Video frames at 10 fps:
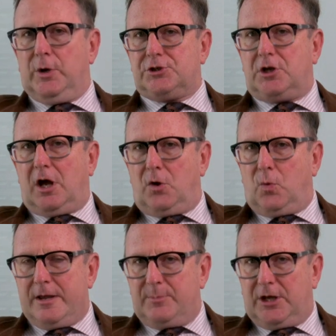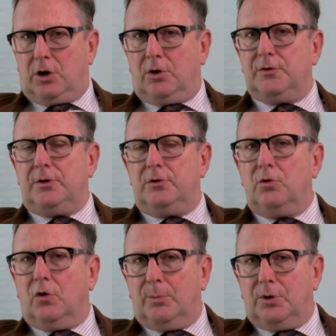which go way beyond the
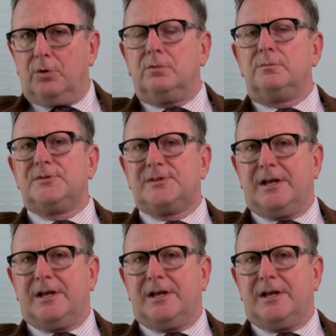normal